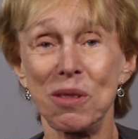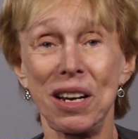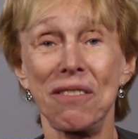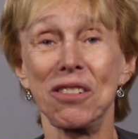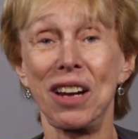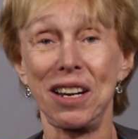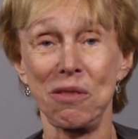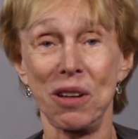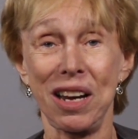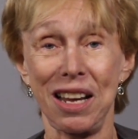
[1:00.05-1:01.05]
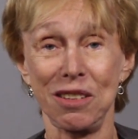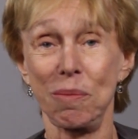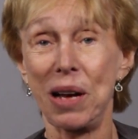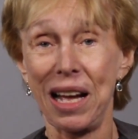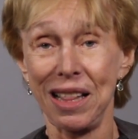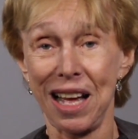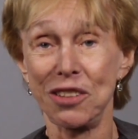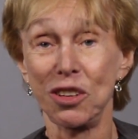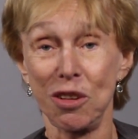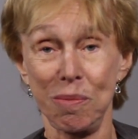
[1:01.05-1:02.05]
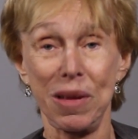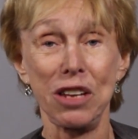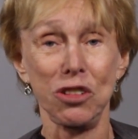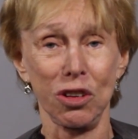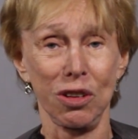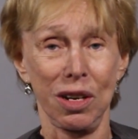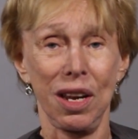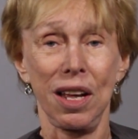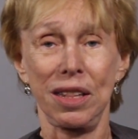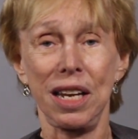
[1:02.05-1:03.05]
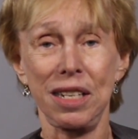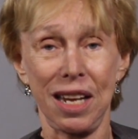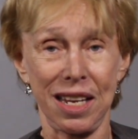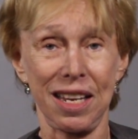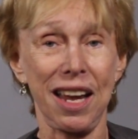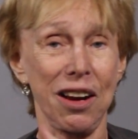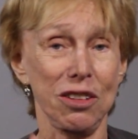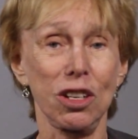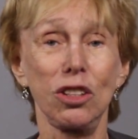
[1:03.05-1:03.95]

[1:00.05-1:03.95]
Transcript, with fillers: whenever anyone has a biological measure, they take care to